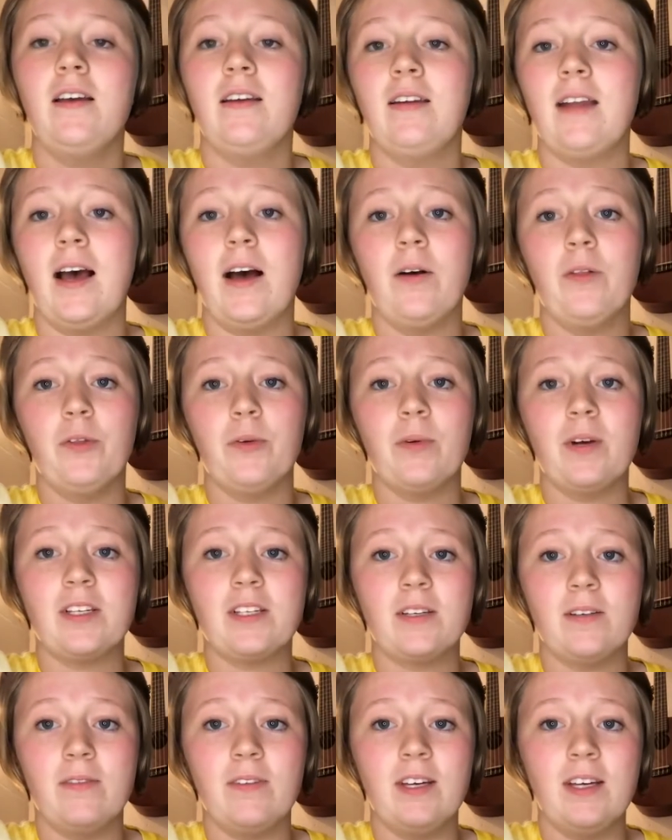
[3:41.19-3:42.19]
Now the
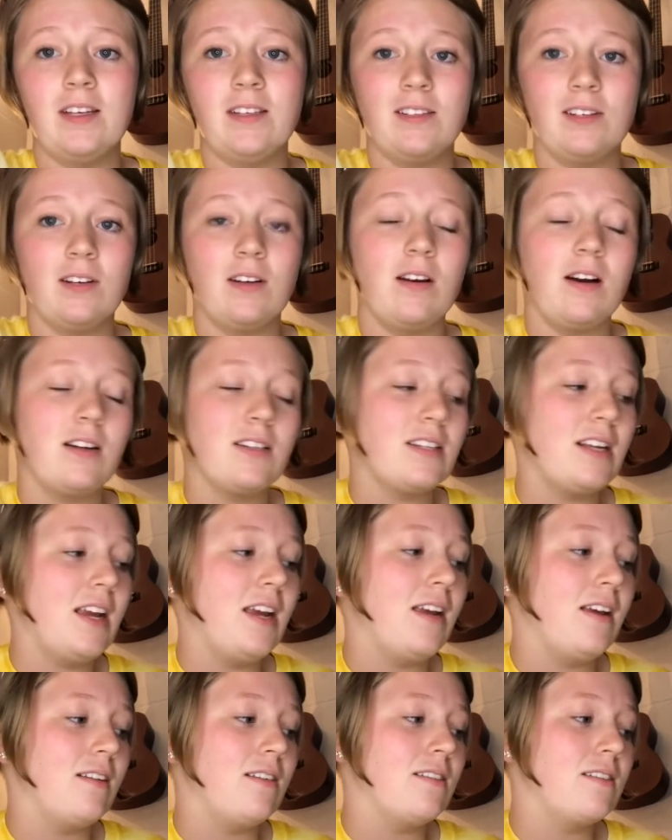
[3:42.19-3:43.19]
rest of it is in God's
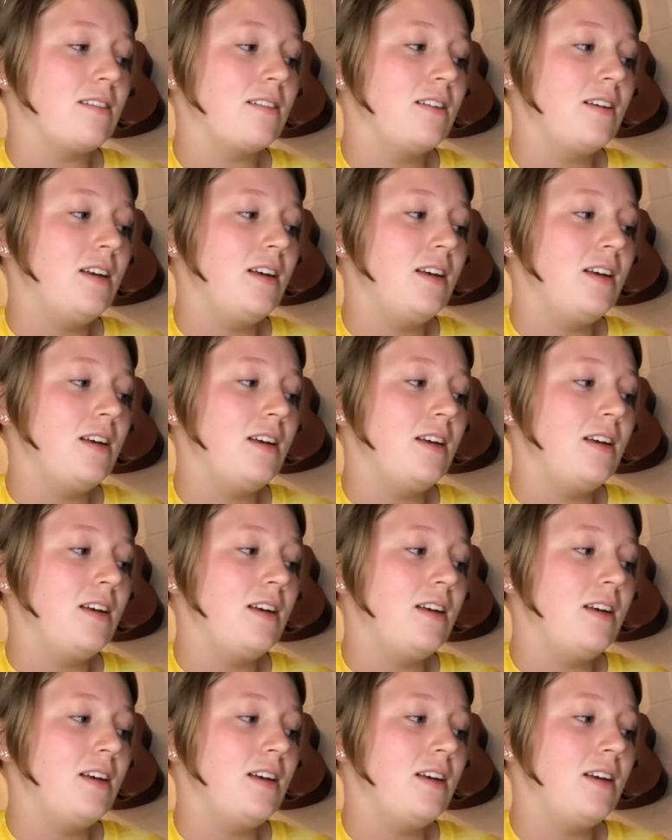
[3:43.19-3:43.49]
hands.